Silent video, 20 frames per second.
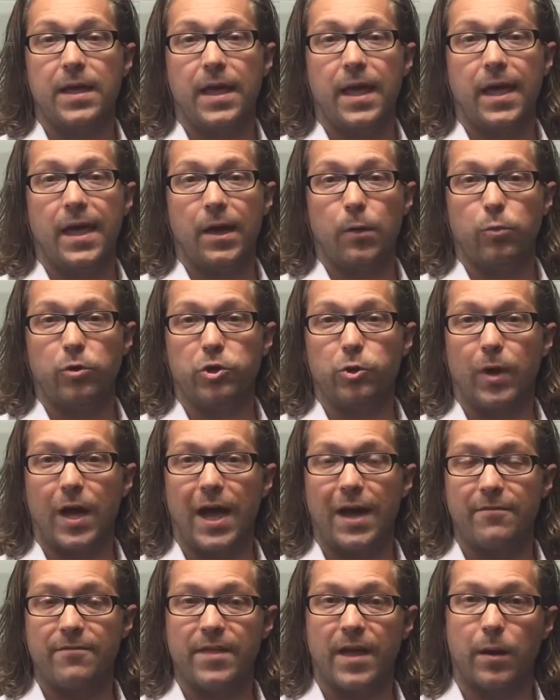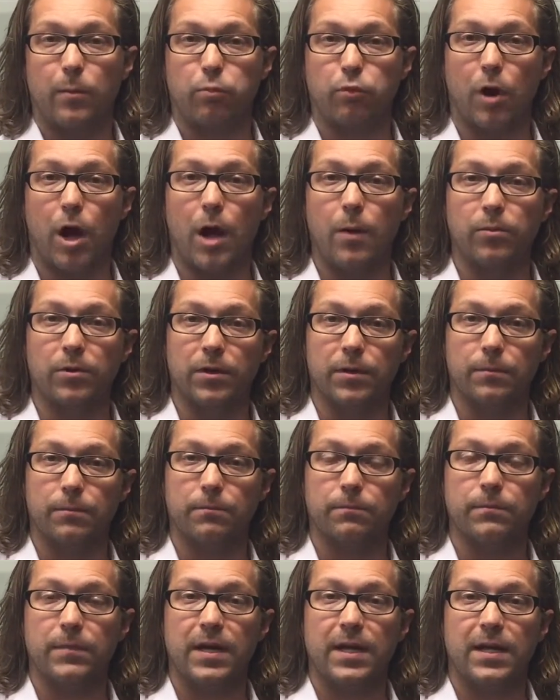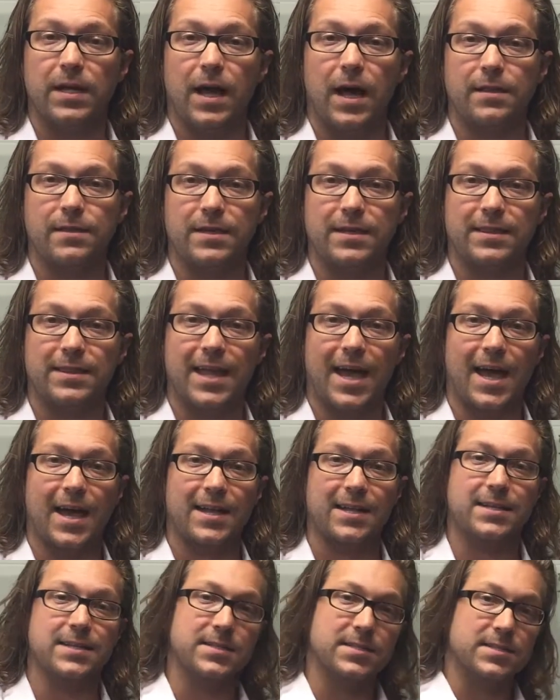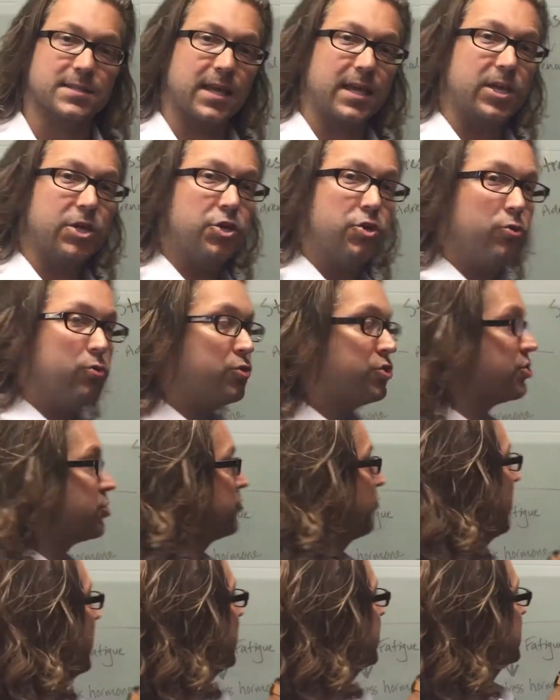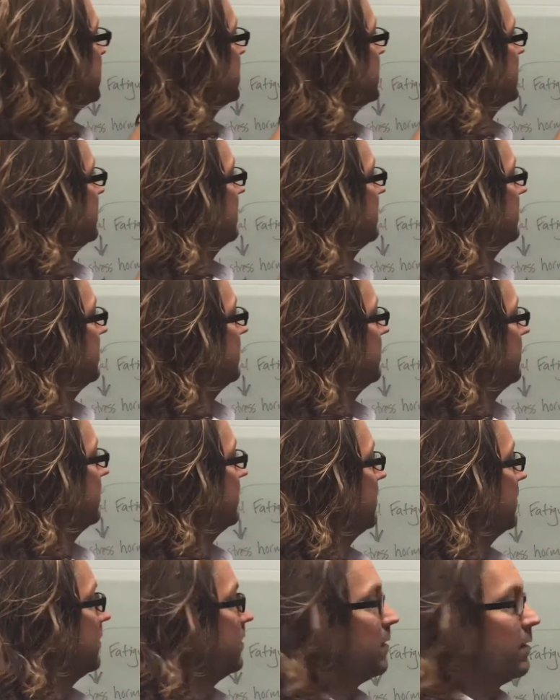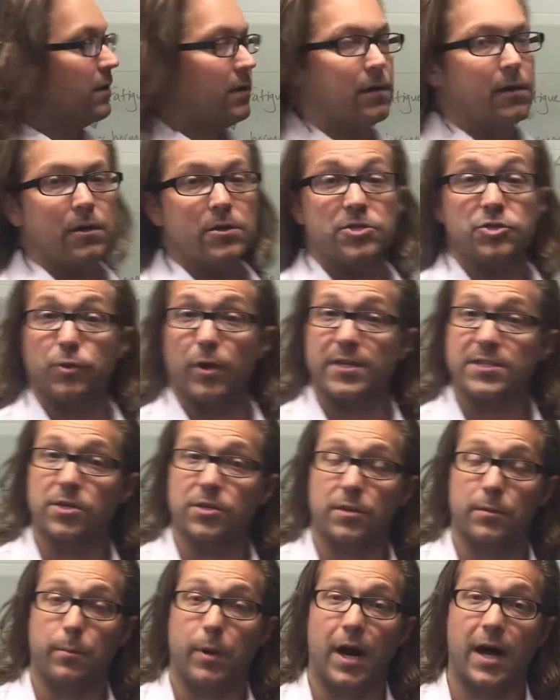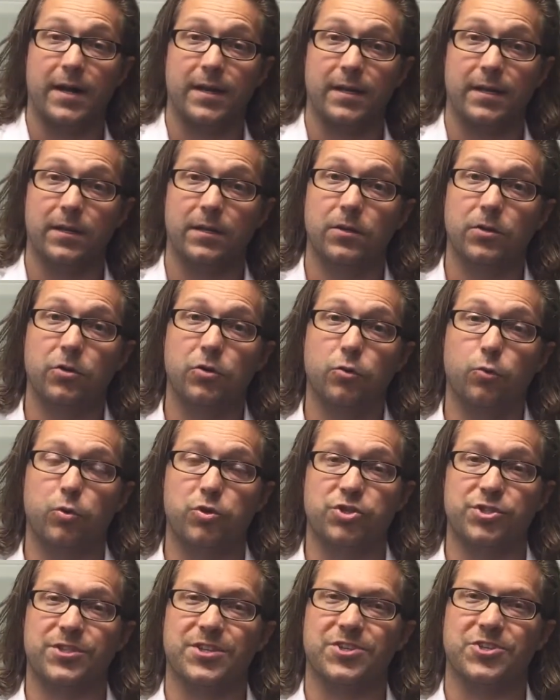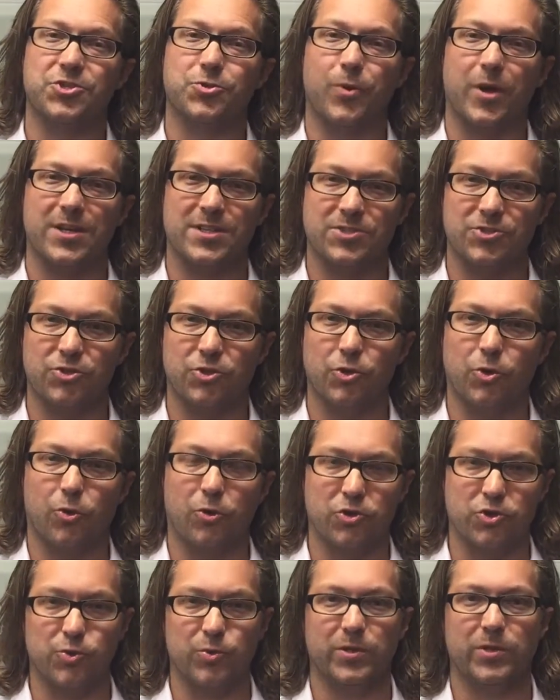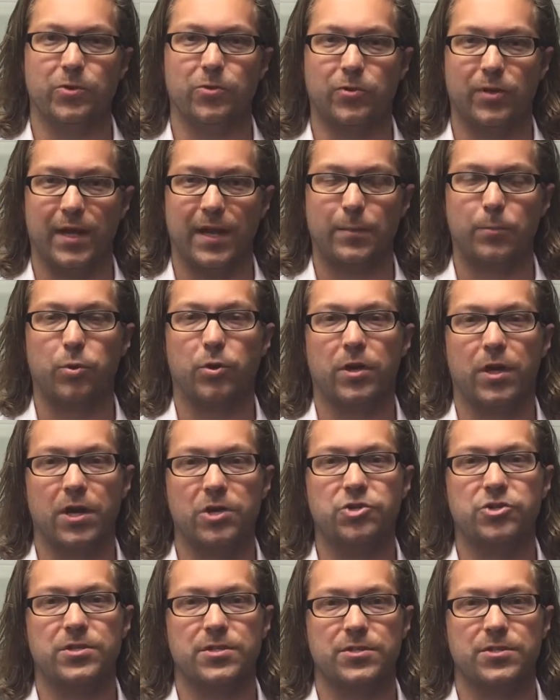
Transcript: And when you have that problem, I think that is a huge stress on the body, which is a stress to your adrenal gland production.